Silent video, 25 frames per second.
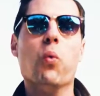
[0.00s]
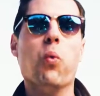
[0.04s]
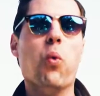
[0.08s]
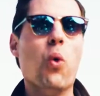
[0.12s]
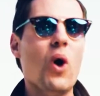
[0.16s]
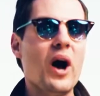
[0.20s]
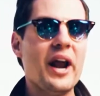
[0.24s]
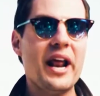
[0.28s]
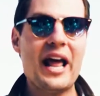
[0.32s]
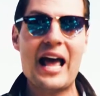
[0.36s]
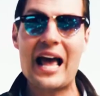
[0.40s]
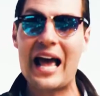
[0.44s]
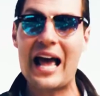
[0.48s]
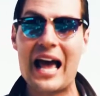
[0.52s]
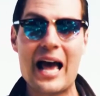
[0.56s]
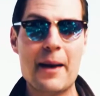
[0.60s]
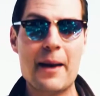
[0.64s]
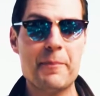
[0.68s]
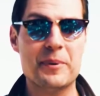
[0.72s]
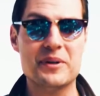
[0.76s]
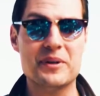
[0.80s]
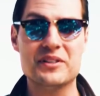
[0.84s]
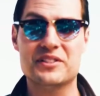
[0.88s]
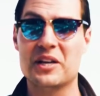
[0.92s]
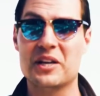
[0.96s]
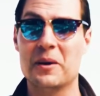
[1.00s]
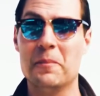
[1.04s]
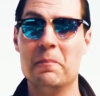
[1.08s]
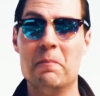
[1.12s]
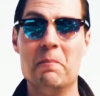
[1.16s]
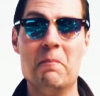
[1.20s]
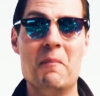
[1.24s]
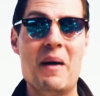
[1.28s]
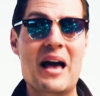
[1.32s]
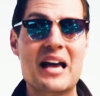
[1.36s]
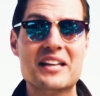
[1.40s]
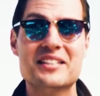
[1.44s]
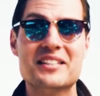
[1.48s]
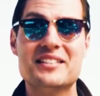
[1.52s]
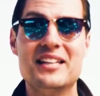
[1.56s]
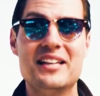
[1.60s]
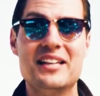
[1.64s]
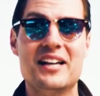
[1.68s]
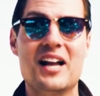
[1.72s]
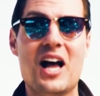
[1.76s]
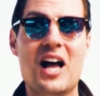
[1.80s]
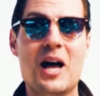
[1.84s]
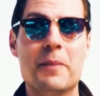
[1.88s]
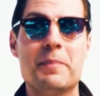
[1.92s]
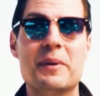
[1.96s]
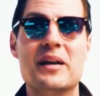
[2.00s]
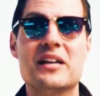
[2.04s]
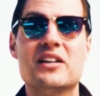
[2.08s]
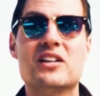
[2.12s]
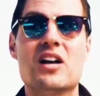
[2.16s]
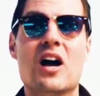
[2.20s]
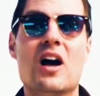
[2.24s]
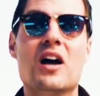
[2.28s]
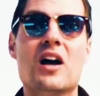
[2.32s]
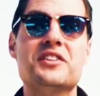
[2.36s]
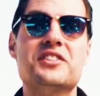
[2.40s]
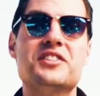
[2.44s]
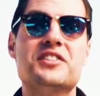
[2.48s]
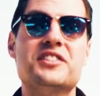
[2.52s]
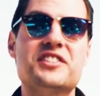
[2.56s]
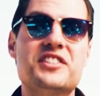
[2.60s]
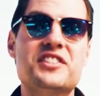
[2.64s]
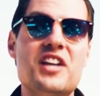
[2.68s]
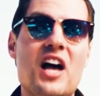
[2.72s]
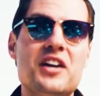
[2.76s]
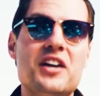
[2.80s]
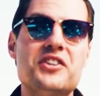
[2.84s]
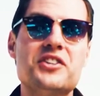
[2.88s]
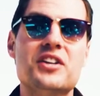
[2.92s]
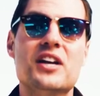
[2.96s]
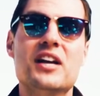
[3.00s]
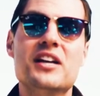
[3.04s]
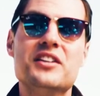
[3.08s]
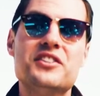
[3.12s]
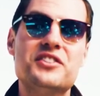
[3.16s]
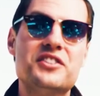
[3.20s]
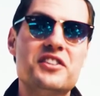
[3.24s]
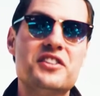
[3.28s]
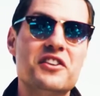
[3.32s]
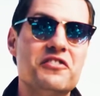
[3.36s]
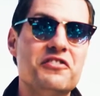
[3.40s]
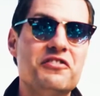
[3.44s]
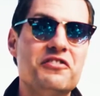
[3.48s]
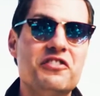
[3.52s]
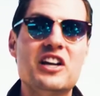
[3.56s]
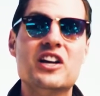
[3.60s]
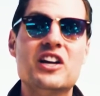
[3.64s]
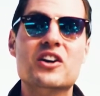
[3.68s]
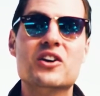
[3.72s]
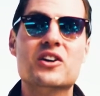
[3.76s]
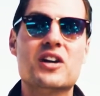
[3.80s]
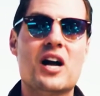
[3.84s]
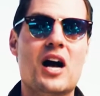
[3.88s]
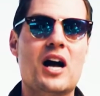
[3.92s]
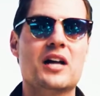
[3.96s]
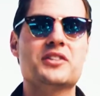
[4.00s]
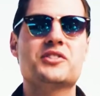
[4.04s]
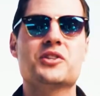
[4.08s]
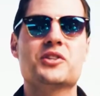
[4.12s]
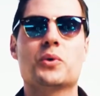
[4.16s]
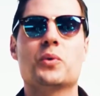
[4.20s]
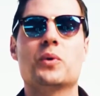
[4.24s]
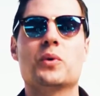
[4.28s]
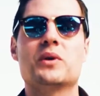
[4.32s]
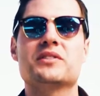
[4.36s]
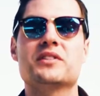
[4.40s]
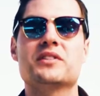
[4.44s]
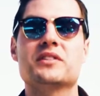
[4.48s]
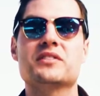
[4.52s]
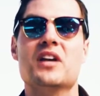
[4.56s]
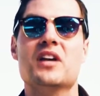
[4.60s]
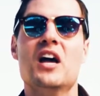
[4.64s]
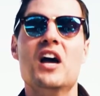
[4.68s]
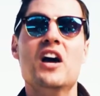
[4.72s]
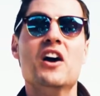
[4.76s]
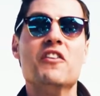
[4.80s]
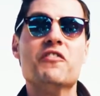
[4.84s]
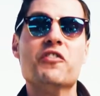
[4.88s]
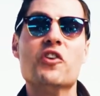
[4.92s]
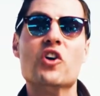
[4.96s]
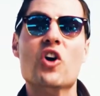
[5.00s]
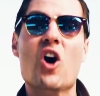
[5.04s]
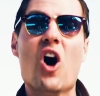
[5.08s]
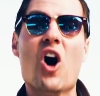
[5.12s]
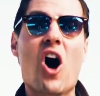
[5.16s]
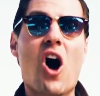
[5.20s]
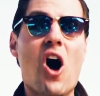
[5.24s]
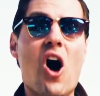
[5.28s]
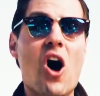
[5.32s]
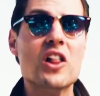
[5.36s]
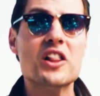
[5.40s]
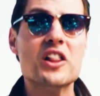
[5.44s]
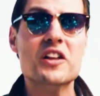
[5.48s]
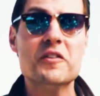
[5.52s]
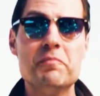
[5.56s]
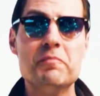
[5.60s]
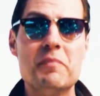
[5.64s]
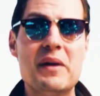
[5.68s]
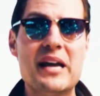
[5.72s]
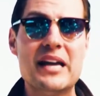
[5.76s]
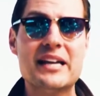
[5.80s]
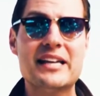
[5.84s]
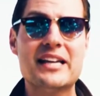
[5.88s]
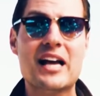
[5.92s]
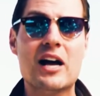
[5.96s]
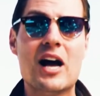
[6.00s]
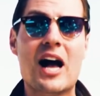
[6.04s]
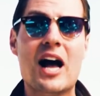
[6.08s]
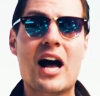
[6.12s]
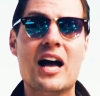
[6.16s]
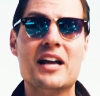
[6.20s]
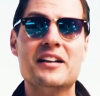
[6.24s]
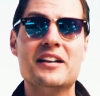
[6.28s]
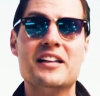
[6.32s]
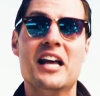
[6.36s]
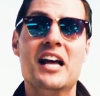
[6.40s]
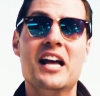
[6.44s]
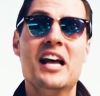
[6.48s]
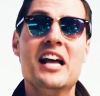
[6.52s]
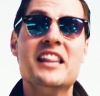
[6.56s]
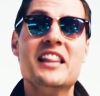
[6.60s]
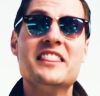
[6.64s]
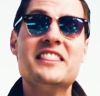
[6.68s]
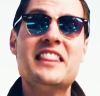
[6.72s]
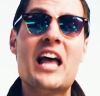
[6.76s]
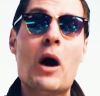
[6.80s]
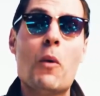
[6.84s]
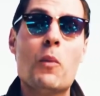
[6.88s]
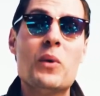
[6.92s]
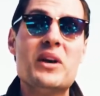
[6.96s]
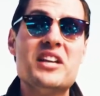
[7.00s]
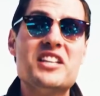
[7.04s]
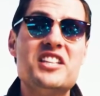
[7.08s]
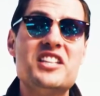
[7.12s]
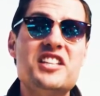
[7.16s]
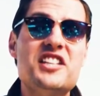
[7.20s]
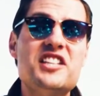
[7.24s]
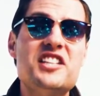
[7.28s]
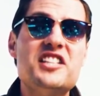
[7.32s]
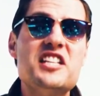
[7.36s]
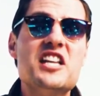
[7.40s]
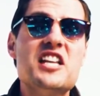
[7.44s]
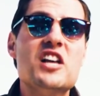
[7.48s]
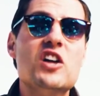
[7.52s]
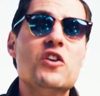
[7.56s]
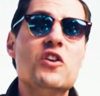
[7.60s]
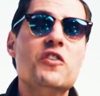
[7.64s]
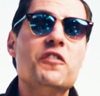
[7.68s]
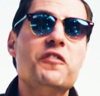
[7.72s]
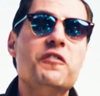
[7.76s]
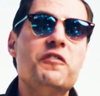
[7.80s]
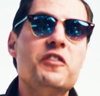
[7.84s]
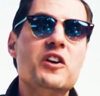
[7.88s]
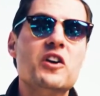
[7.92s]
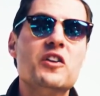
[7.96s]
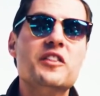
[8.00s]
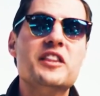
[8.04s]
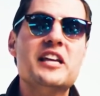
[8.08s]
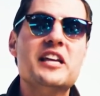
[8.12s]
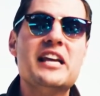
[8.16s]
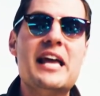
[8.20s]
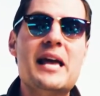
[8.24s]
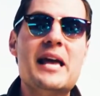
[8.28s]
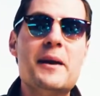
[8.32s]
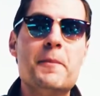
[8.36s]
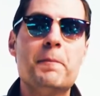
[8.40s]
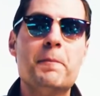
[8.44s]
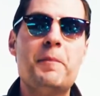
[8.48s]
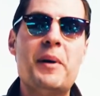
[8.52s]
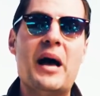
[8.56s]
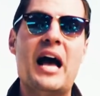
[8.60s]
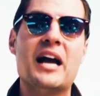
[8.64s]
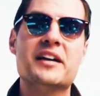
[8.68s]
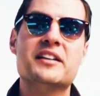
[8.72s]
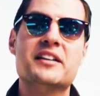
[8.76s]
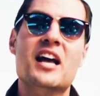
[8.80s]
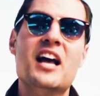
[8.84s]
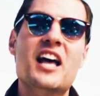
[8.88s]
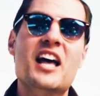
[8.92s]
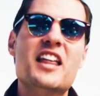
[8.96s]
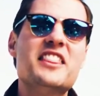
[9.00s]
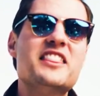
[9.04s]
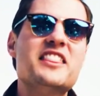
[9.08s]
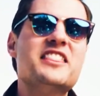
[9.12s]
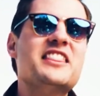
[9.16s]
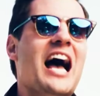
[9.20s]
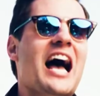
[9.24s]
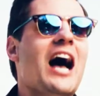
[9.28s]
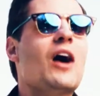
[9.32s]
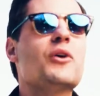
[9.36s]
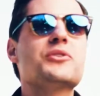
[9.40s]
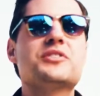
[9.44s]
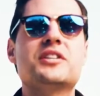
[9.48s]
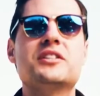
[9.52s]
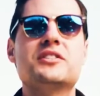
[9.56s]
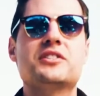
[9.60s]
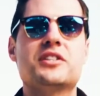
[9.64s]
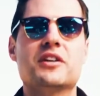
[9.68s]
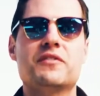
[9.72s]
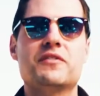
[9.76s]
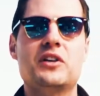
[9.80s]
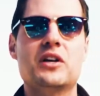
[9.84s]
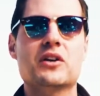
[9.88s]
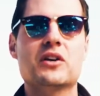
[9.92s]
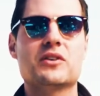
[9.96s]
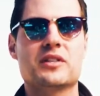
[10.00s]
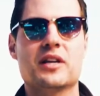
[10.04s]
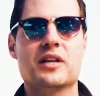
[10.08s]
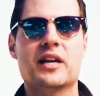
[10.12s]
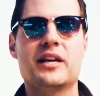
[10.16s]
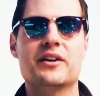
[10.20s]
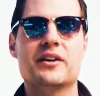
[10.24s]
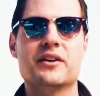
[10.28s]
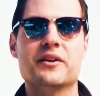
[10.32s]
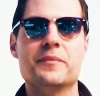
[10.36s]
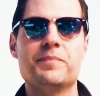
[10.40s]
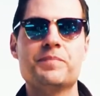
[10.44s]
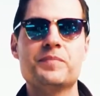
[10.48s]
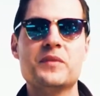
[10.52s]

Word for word: what happened to mess it up and cause such severe consequences for all of mankind that we still feel the impact thousands of years later?